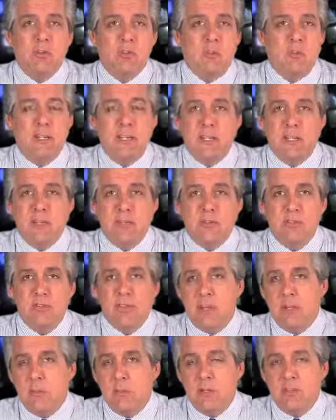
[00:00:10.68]
to Speaking of
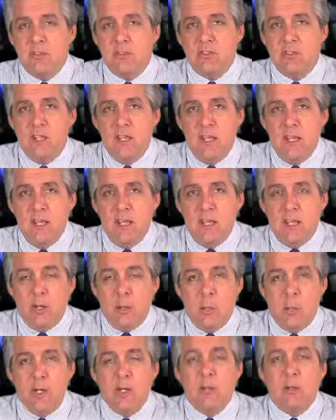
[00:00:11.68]
Settlements,
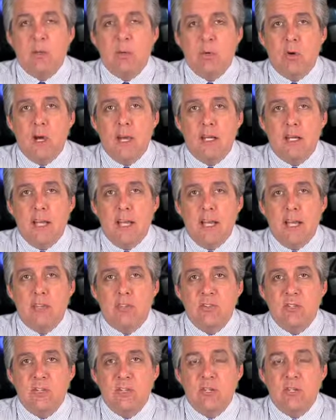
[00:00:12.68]
a weekly
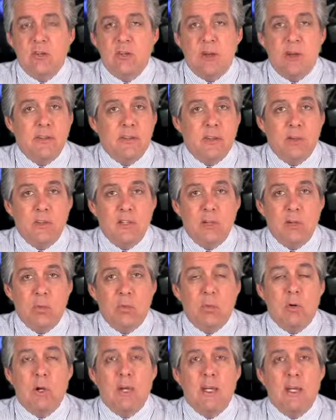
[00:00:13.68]
broadcast here on the
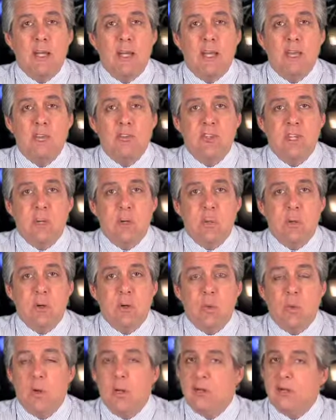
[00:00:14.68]
Legal Broadcast
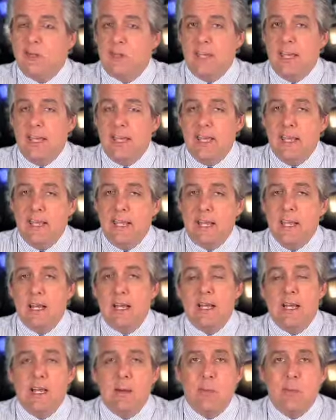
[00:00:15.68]
Network. Well, today
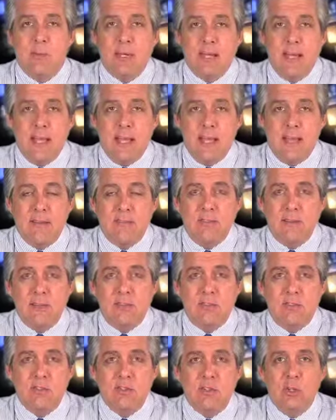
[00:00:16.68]
uh, we have
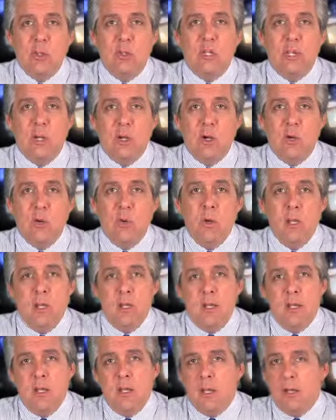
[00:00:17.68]
in studio
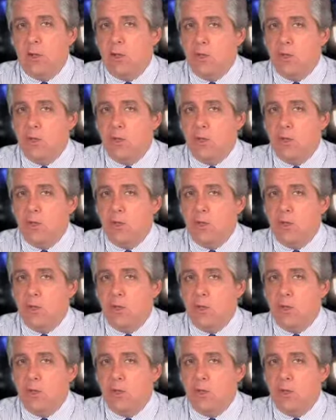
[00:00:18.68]
a